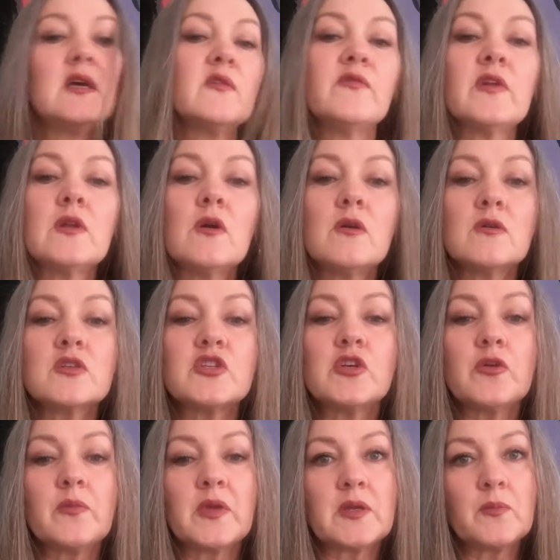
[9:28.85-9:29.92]
for
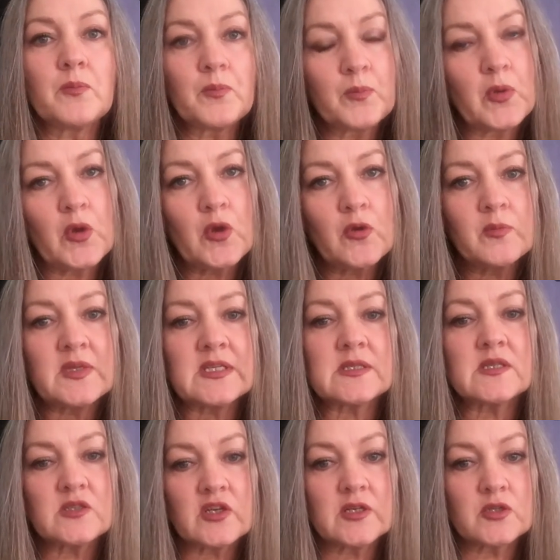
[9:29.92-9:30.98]
long-term and permanent
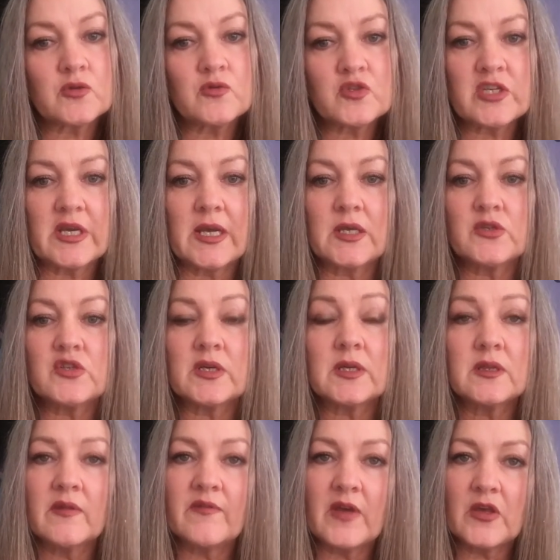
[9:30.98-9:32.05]
structural change
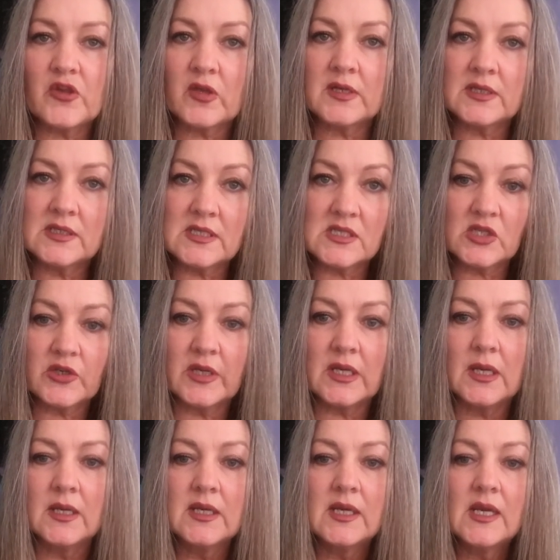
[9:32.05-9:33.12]
in the fashion
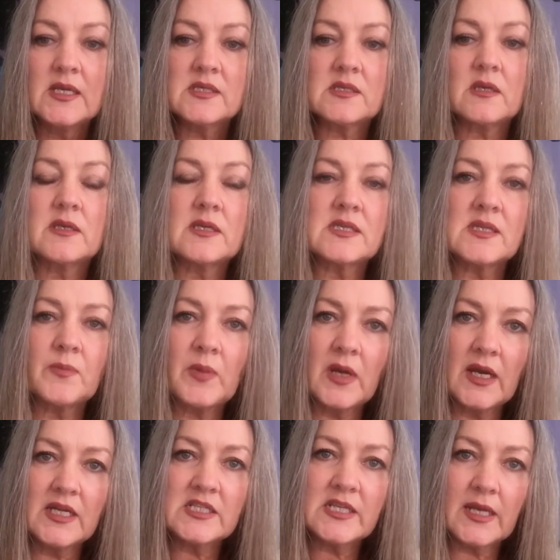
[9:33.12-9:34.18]
industry so that
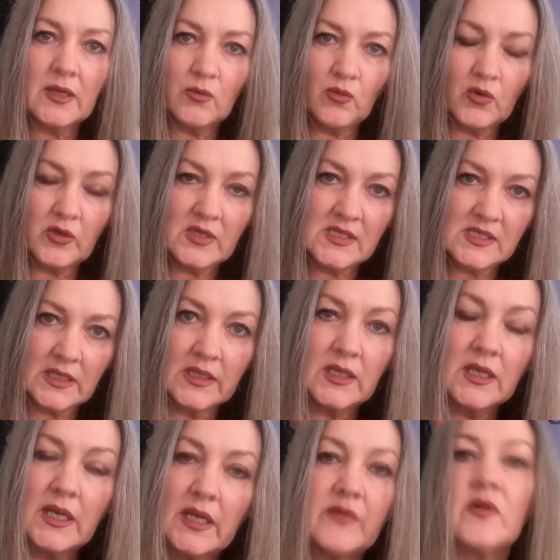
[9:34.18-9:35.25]
supply chain workers are
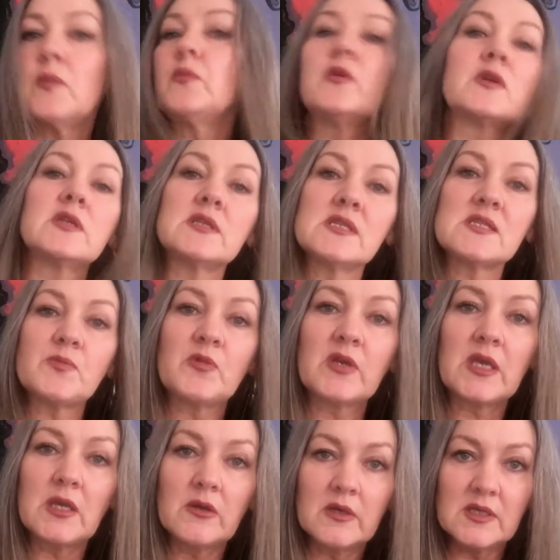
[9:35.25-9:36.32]
never put in this
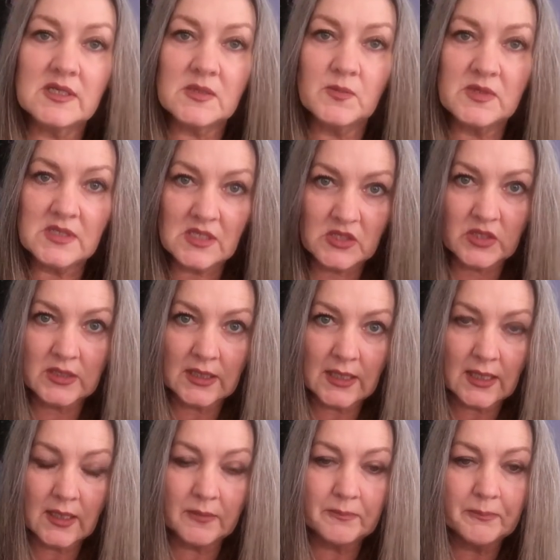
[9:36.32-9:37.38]
precarious position
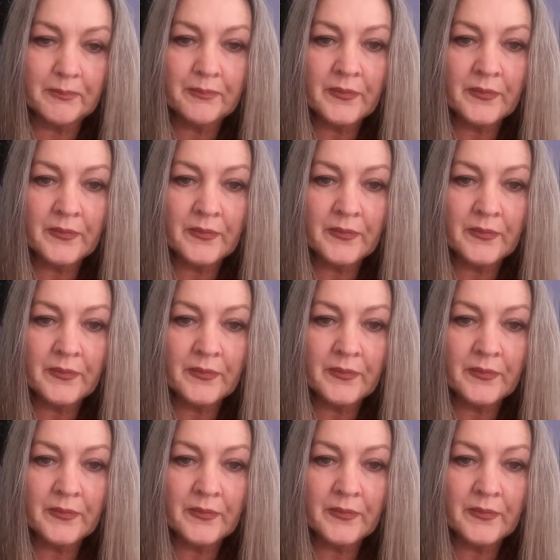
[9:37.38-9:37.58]
again.